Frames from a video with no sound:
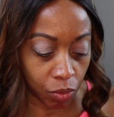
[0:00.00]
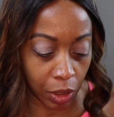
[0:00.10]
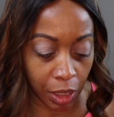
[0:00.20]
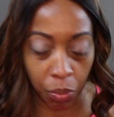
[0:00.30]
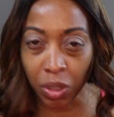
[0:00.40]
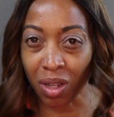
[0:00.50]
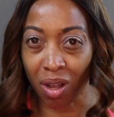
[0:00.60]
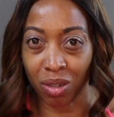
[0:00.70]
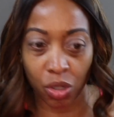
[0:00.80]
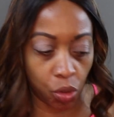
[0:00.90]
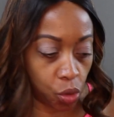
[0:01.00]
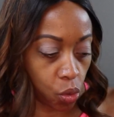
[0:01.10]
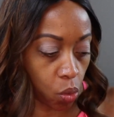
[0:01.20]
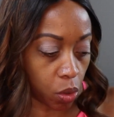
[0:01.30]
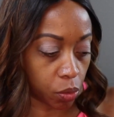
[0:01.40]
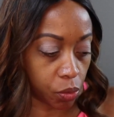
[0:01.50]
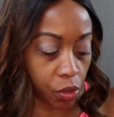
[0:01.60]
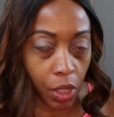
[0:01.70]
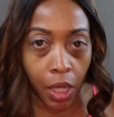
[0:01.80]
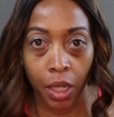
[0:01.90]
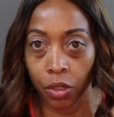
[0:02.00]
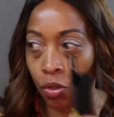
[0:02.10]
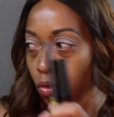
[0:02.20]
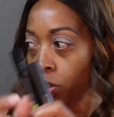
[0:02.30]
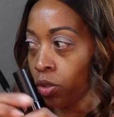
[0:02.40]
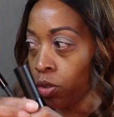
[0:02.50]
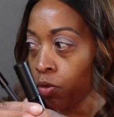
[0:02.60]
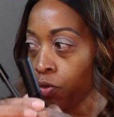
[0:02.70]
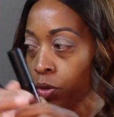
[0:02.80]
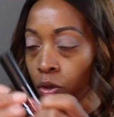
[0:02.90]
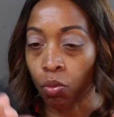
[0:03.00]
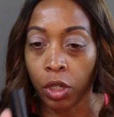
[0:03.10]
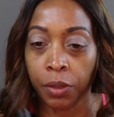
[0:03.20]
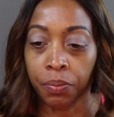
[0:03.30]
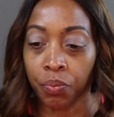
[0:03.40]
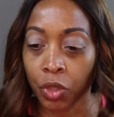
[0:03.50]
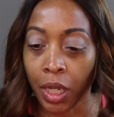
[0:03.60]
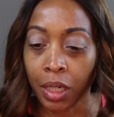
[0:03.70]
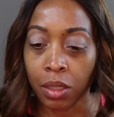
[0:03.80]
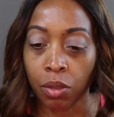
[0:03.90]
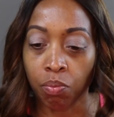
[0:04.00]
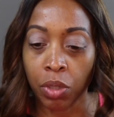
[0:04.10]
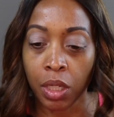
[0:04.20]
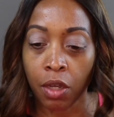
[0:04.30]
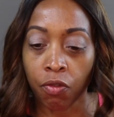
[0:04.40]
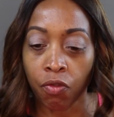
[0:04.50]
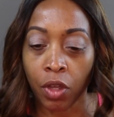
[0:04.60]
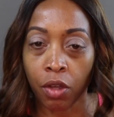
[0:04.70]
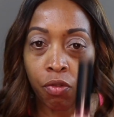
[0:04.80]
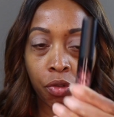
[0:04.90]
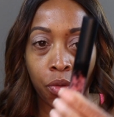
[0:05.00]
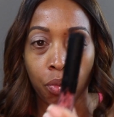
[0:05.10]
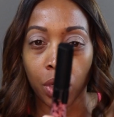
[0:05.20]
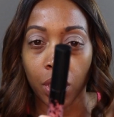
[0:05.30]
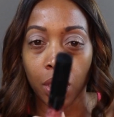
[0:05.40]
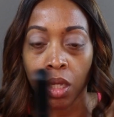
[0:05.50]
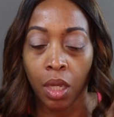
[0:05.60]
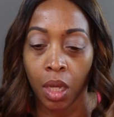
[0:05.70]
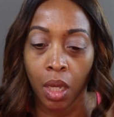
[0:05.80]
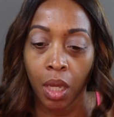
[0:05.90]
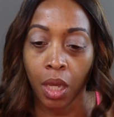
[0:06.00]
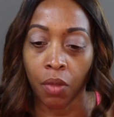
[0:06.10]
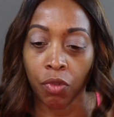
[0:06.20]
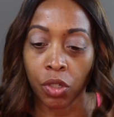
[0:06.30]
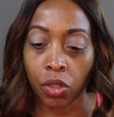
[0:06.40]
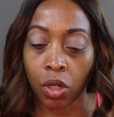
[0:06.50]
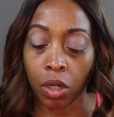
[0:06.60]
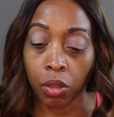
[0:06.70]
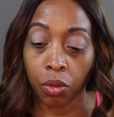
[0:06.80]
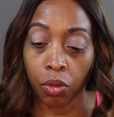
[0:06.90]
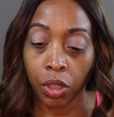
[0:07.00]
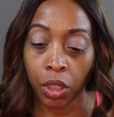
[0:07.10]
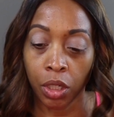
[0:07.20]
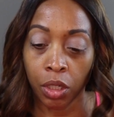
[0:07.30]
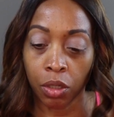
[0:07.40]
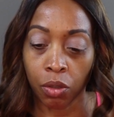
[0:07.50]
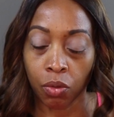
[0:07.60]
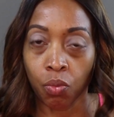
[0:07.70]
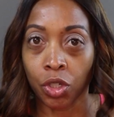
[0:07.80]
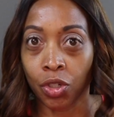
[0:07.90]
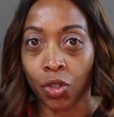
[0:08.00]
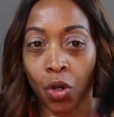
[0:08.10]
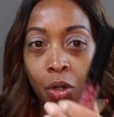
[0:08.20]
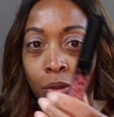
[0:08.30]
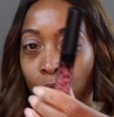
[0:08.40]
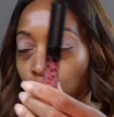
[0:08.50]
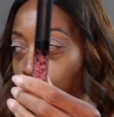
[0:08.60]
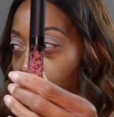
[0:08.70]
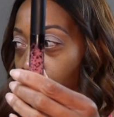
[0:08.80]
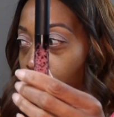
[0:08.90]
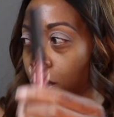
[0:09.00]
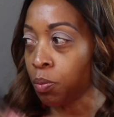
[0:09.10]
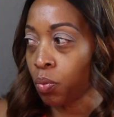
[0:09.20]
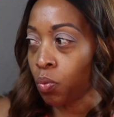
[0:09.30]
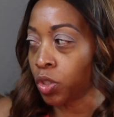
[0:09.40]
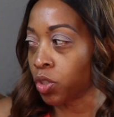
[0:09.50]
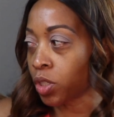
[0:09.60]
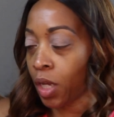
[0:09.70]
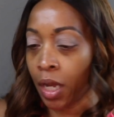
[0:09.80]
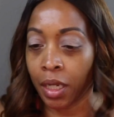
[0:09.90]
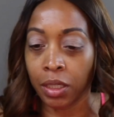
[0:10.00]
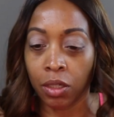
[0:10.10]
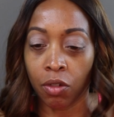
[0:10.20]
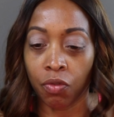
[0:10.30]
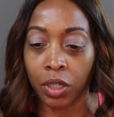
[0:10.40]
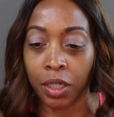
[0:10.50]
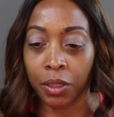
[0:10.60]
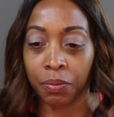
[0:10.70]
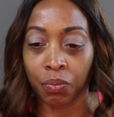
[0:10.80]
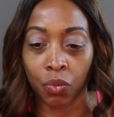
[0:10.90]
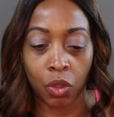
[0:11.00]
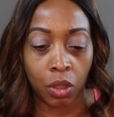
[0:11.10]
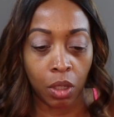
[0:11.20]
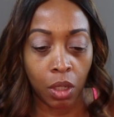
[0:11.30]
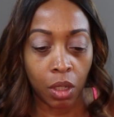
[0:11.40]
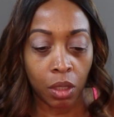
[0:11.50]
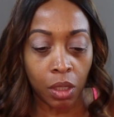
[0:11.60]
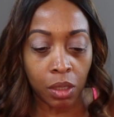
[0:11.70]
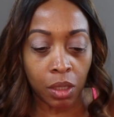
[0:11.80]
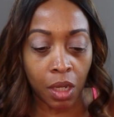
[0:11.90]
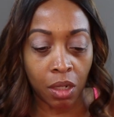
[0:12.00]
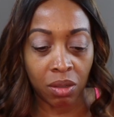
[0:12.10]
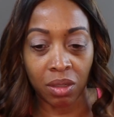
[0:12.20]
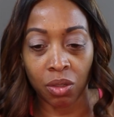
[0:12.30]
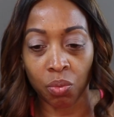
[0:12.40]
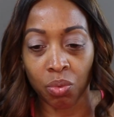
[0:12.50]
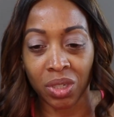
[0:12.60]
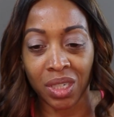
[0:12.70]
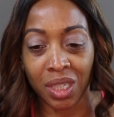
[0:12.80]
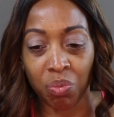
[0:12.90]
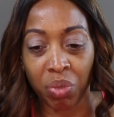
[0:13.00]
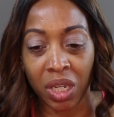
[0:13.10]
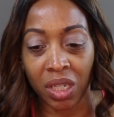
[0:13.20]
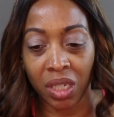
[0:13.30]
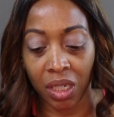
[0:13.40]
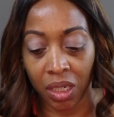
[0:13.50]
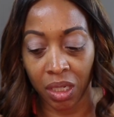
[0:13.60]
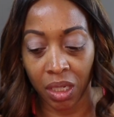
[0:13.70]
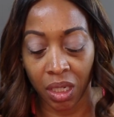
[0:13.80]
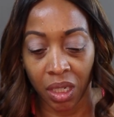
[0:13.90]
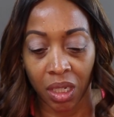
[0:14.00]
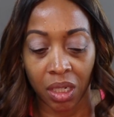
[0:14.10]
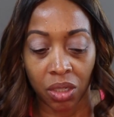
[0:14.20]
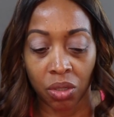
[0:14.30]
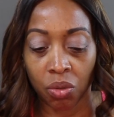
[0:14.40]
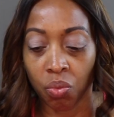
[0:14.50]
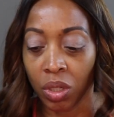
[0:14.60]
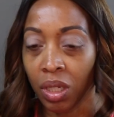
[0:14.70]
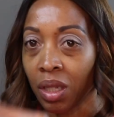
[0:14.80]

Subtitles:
lip gloss duos. So this is the first one, and it's BFF3, and this color here, which is called Speed Up, which is kind of it's really pinky. She really